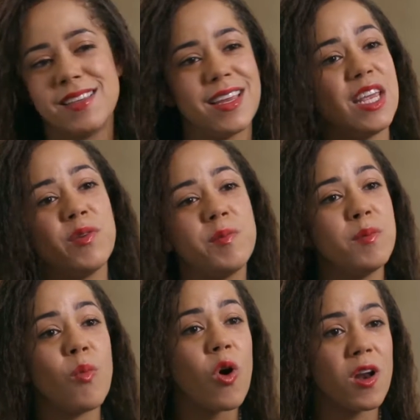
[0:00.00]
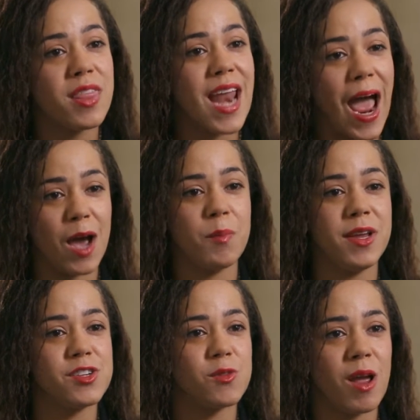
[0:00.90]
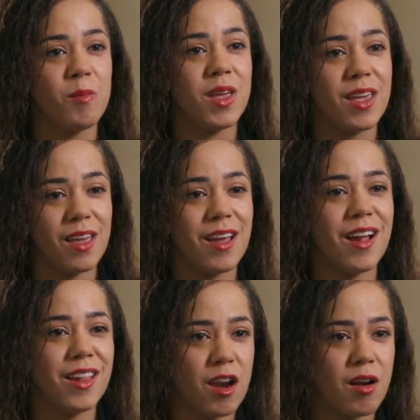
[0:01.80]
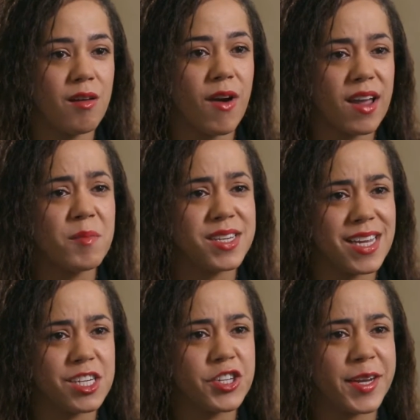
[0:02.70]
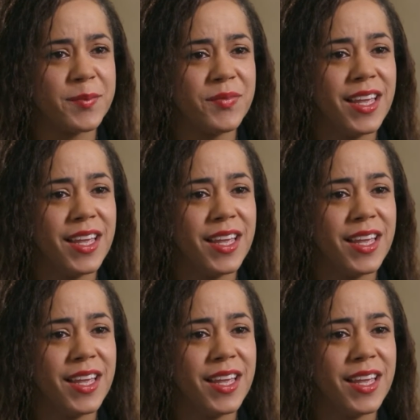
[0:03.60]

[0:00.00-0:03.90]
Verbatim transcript: He said he would be more than happy to write me a letter of recommendation.